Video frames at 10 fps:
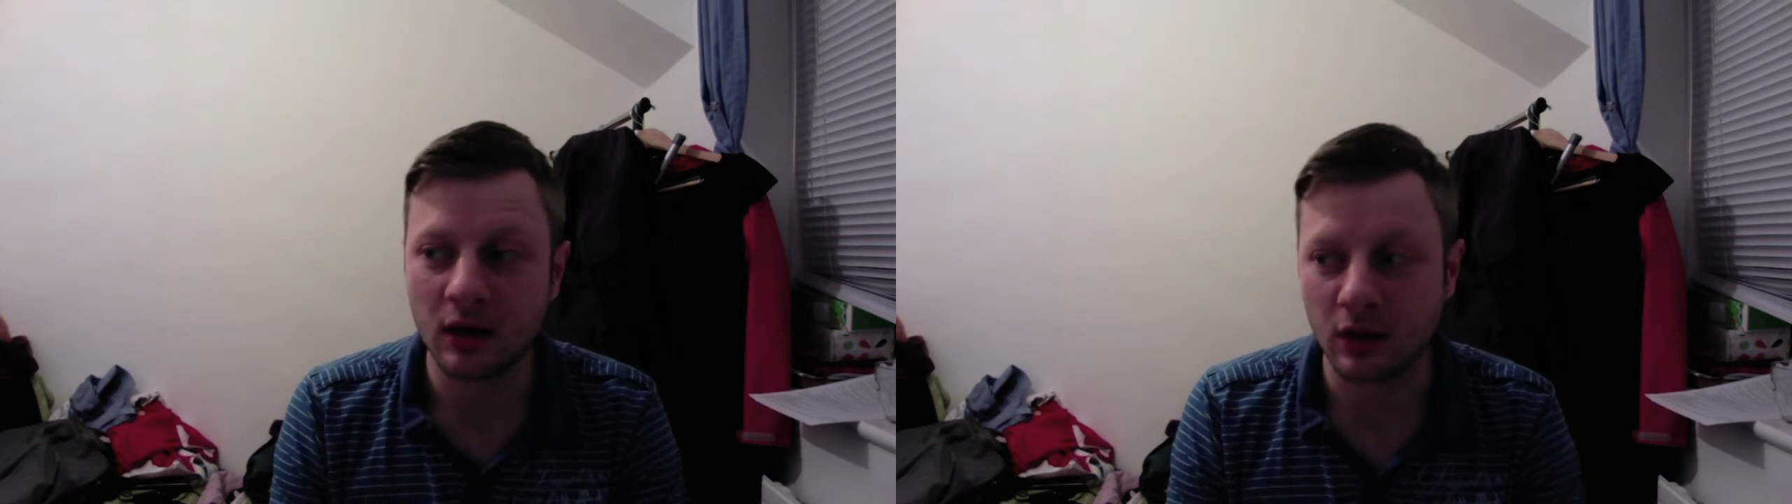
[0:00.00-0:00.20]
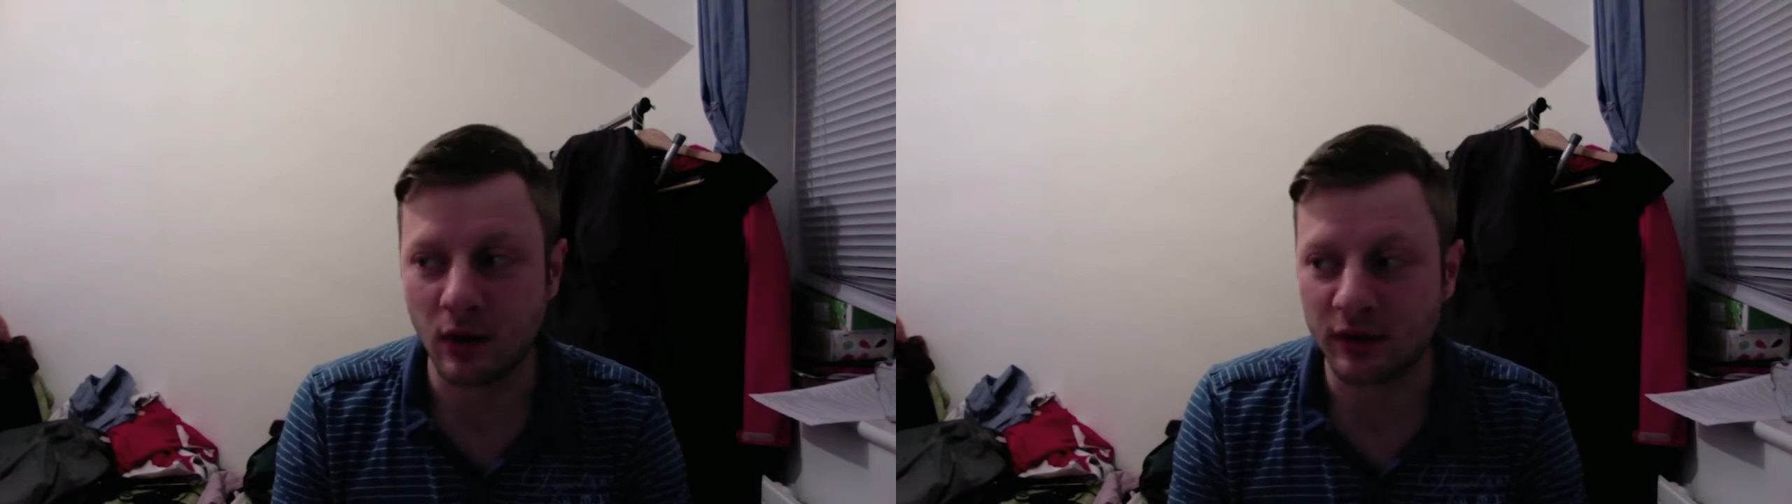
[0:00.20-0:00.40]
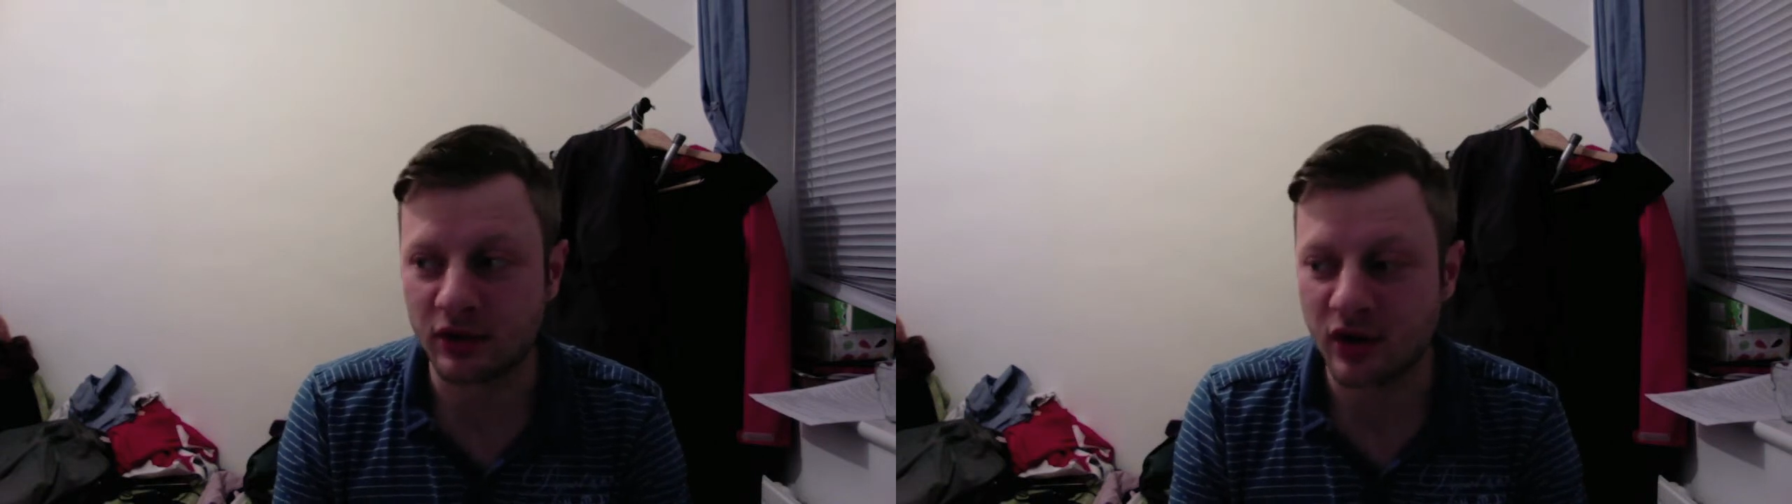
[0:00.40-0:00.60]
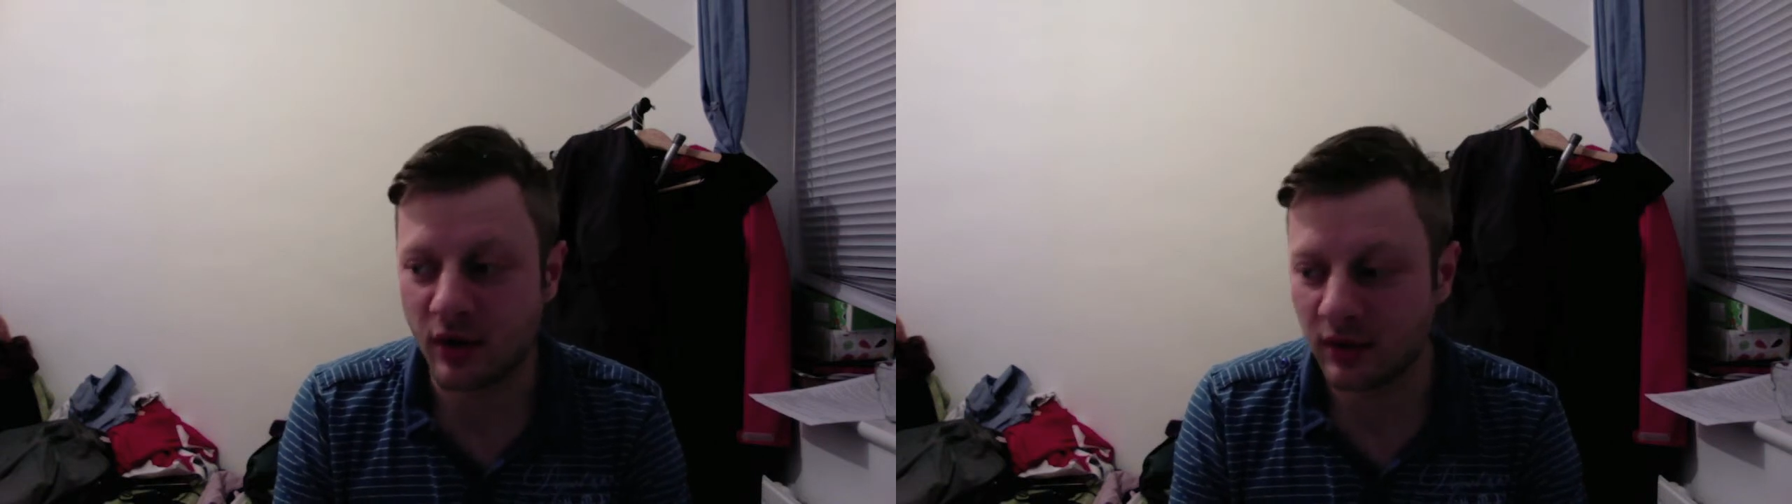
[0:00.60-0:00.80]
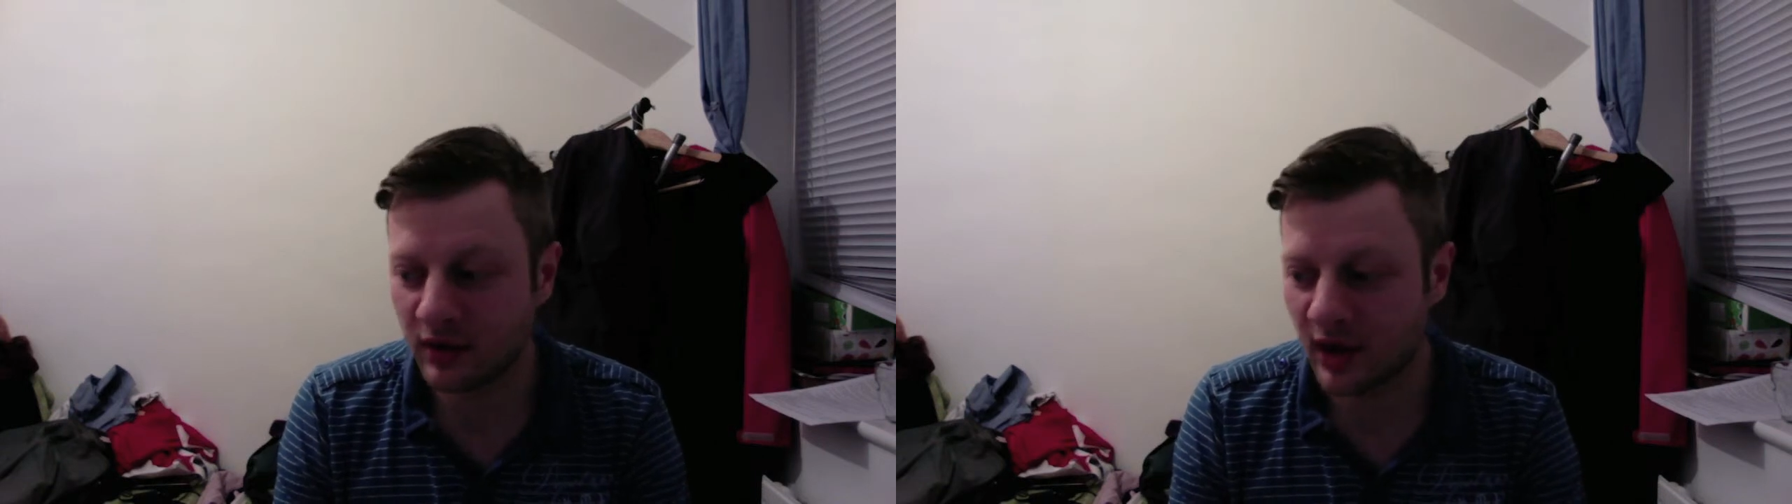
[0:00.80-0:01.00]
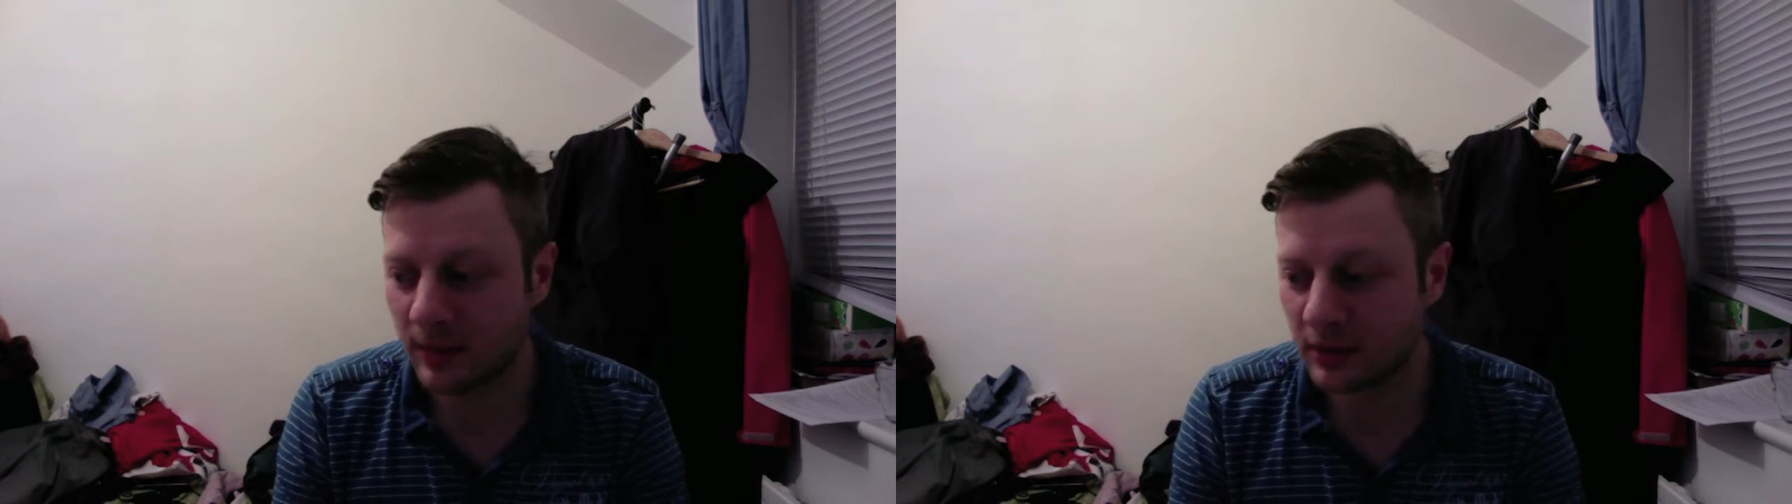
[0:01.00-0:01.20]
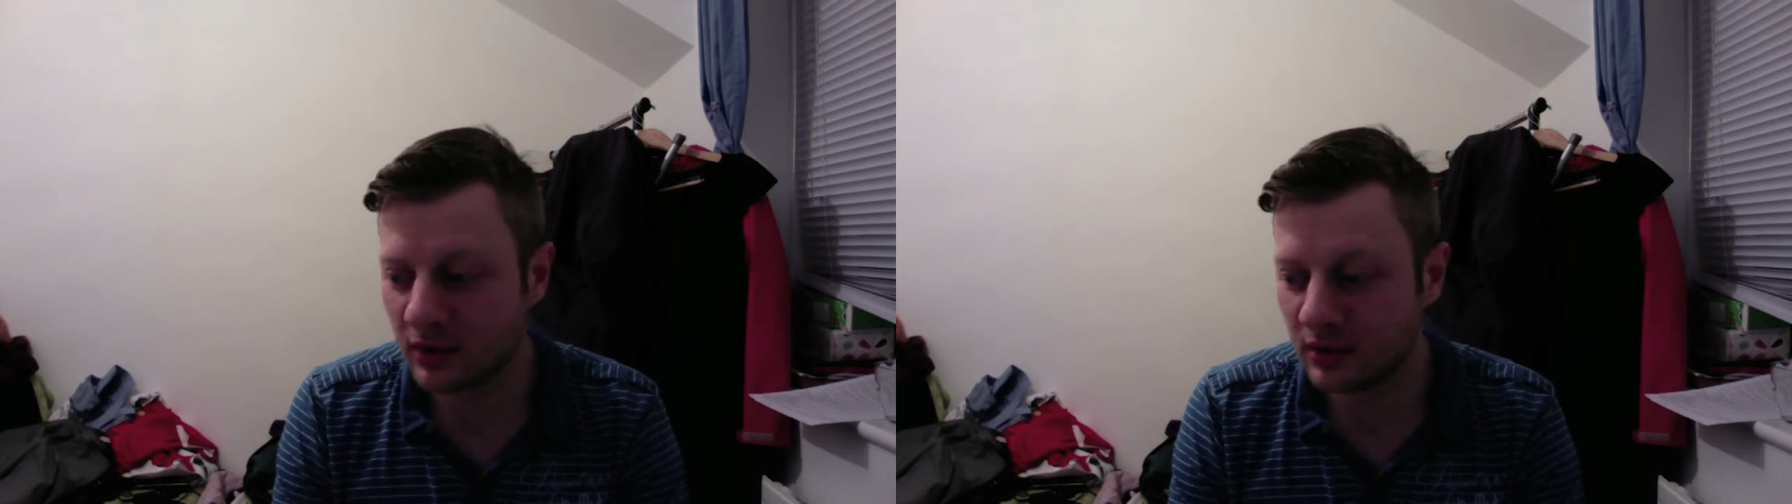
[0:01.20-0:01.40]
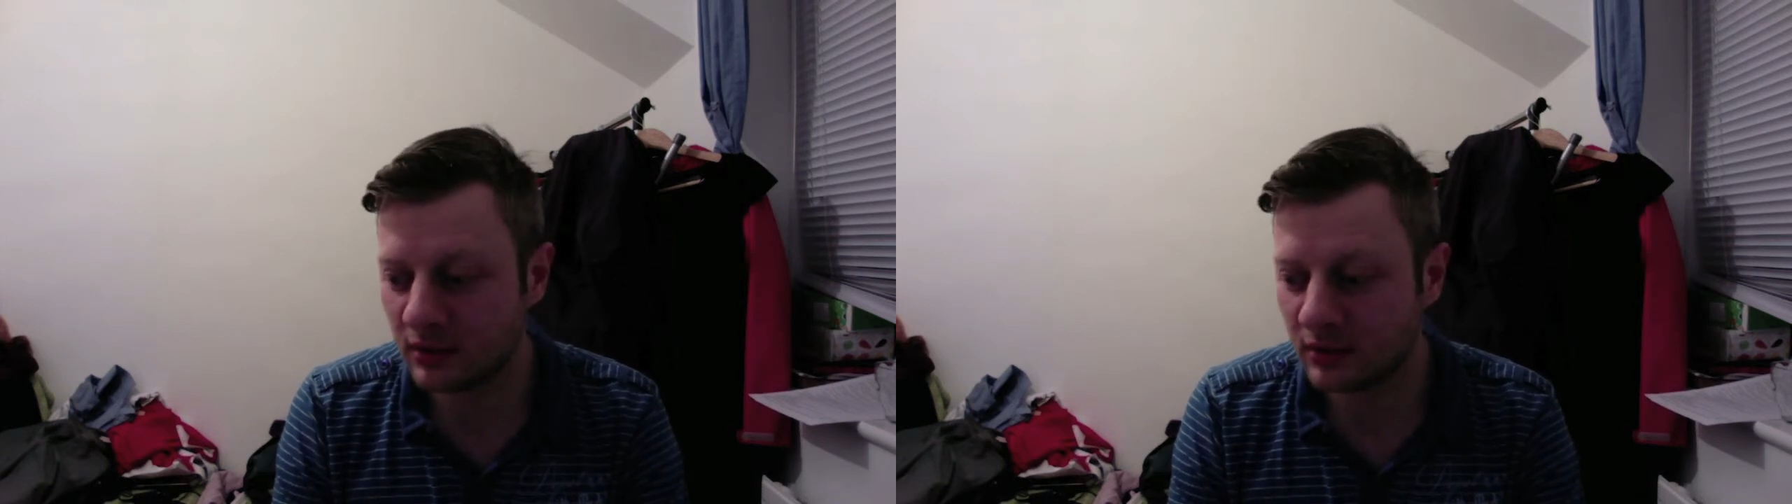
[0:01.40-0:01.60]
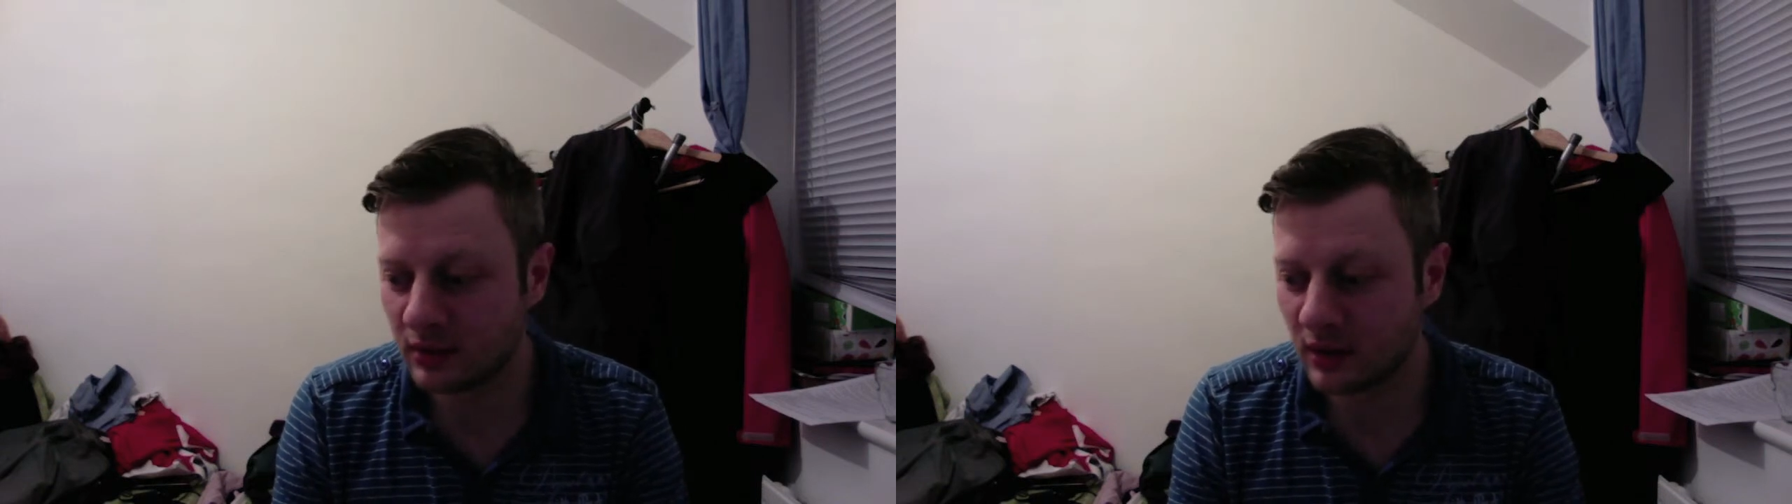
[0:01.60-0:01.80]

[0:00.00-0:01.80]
You know, after Gerrard, the captain,